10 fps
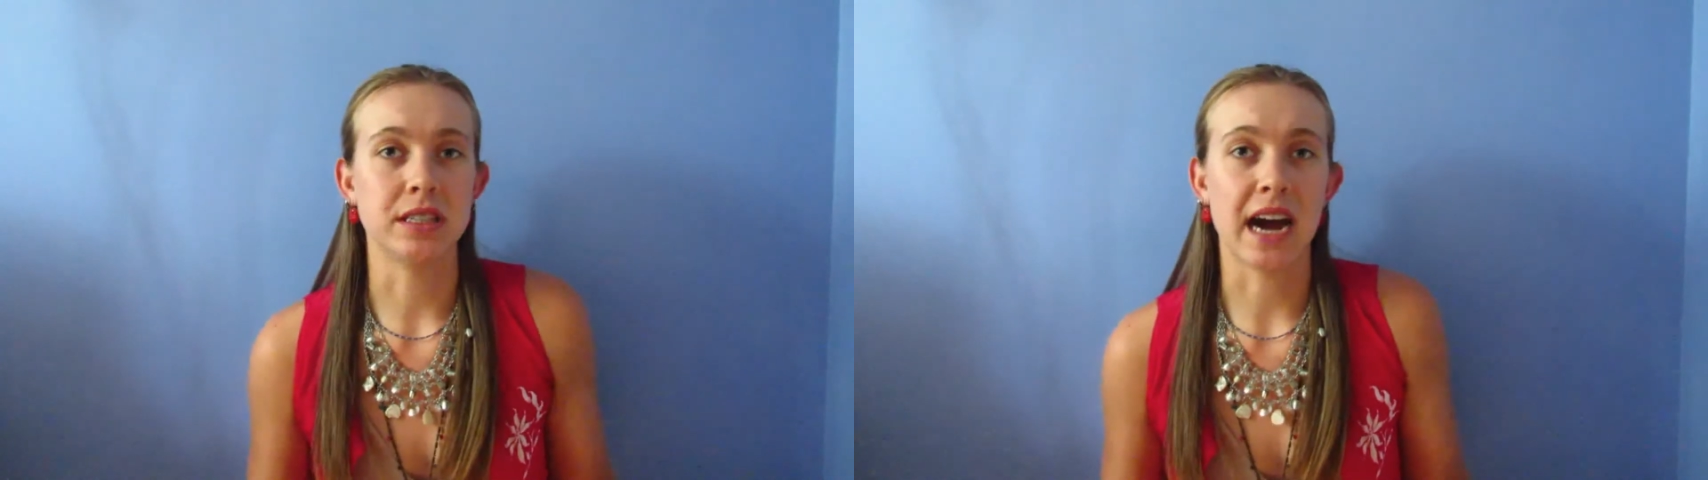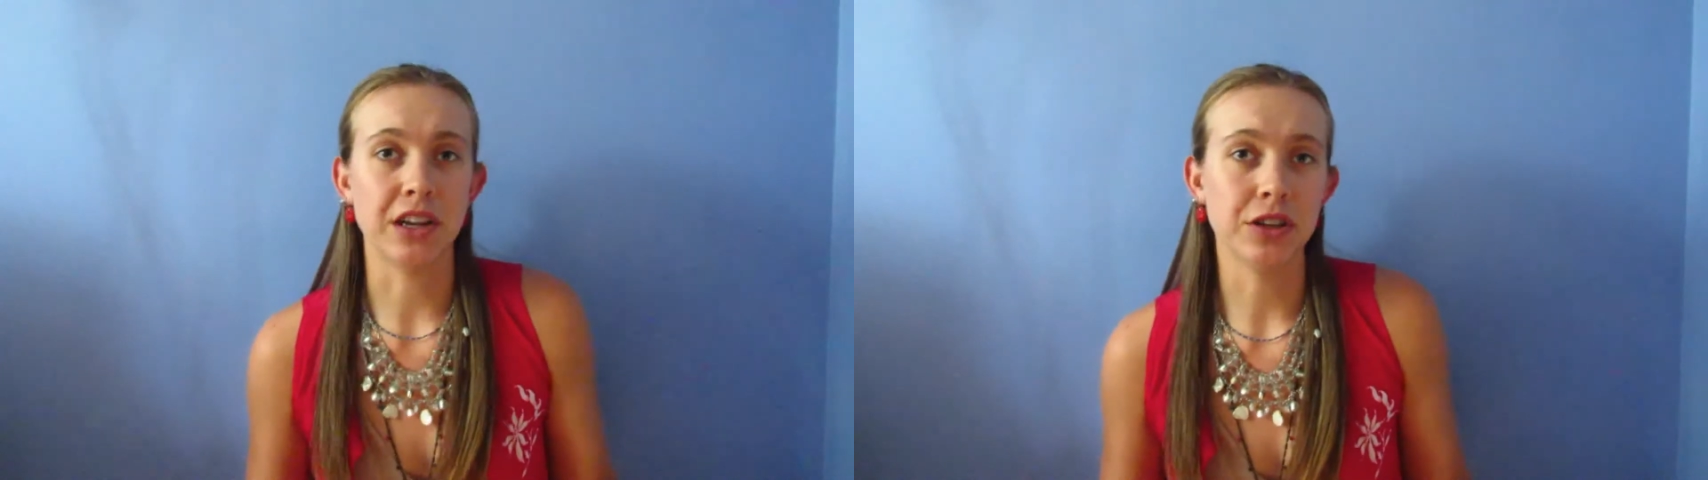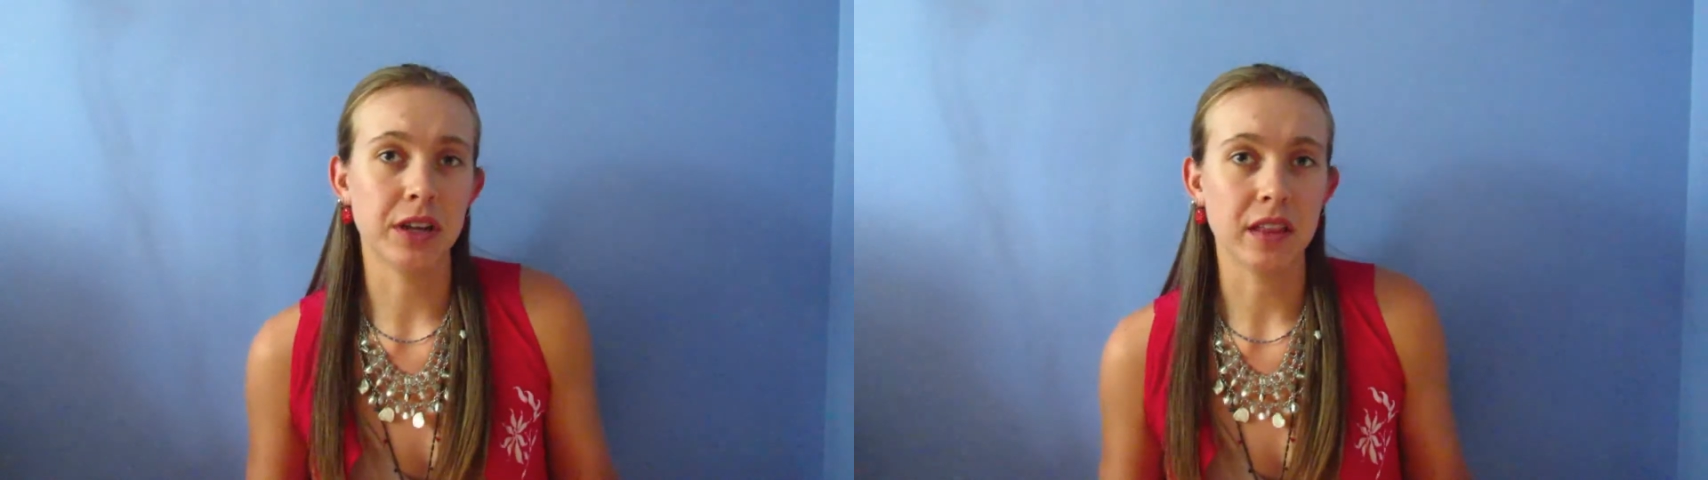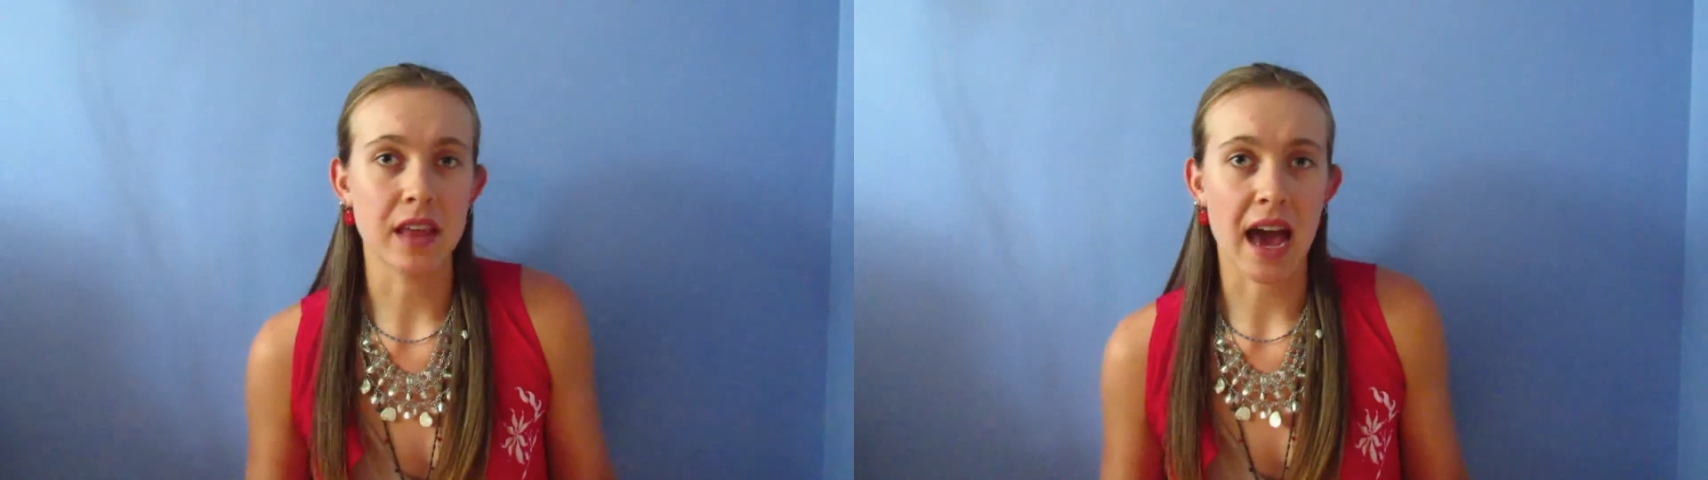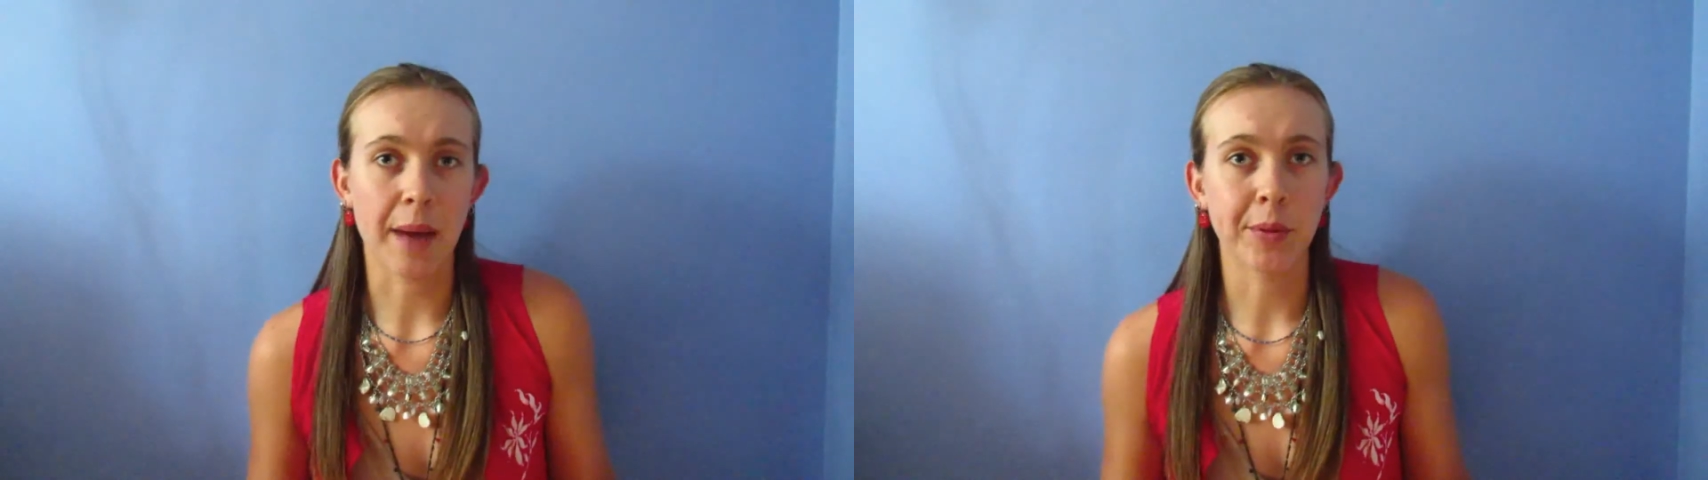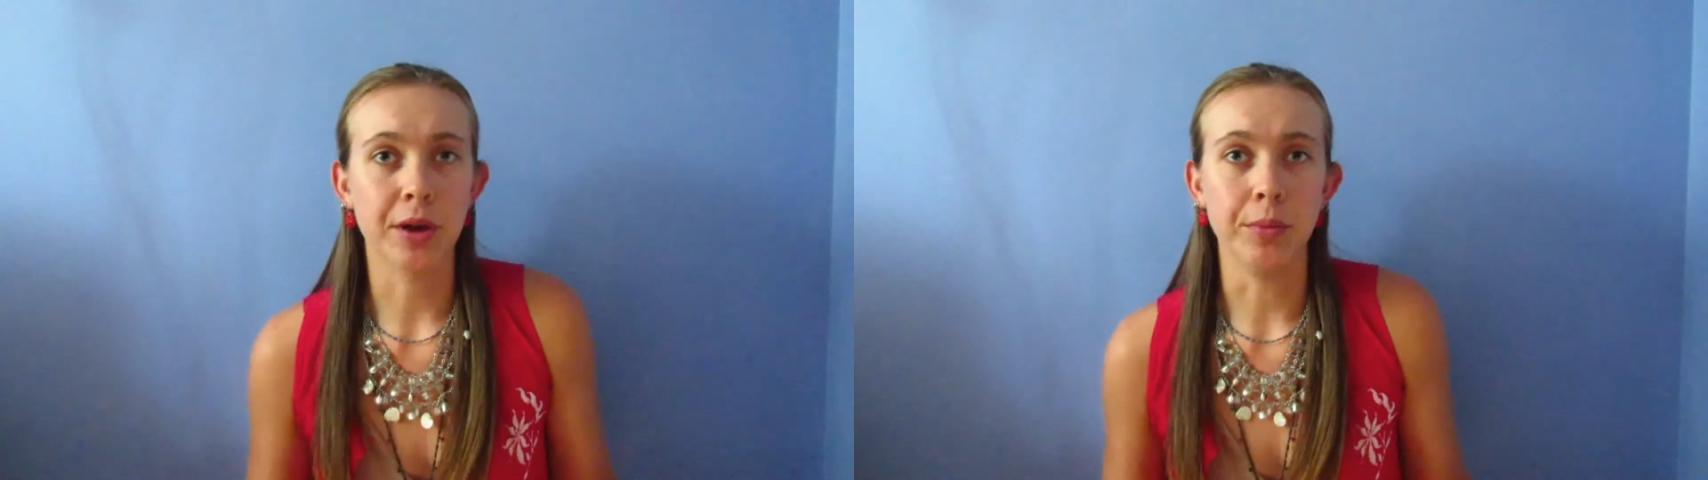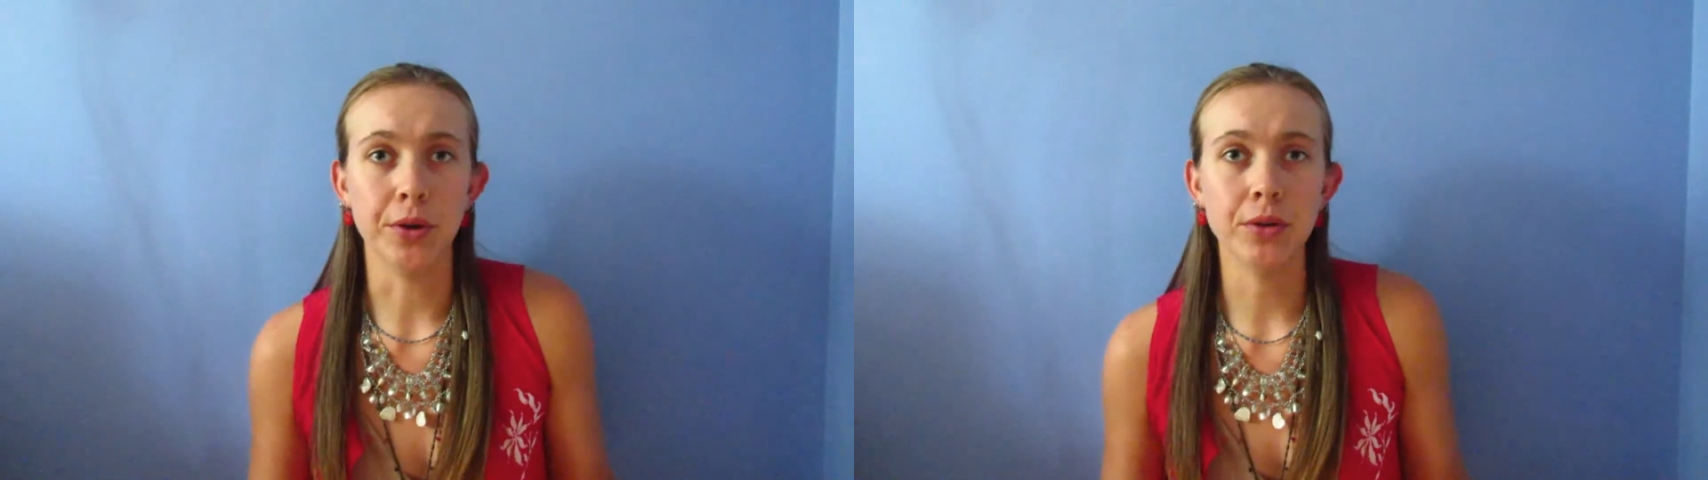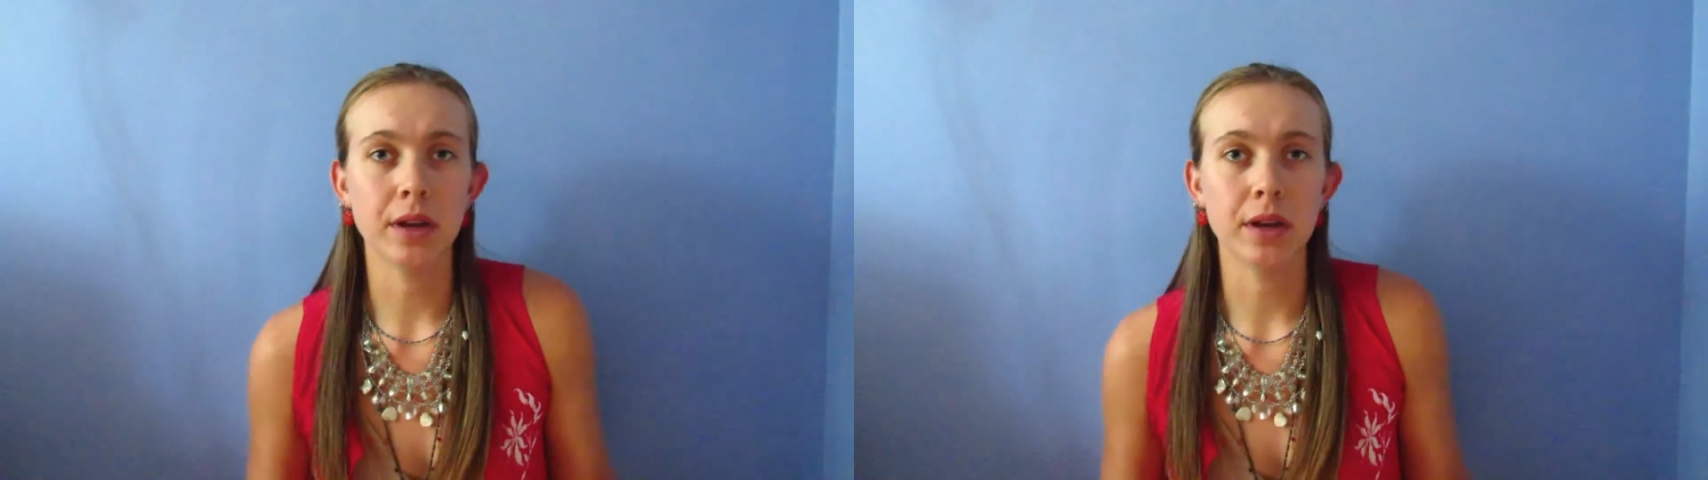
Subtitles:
downloading the app Komoot